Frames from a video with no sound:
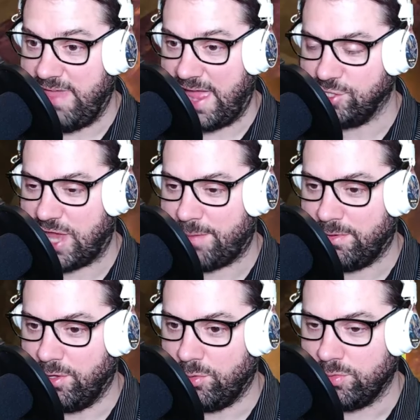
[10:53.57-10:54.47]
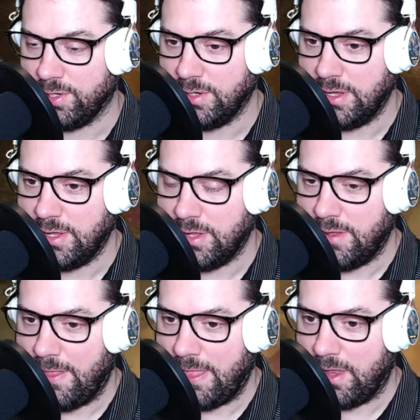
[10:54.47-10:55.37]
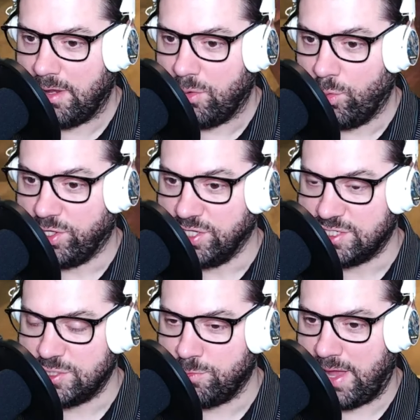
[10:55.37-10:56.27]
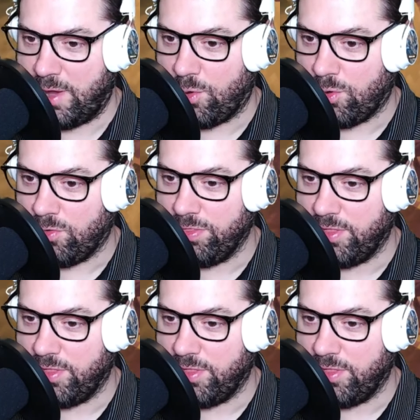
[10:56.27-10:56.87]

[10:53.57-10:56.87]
job alone would consume my whole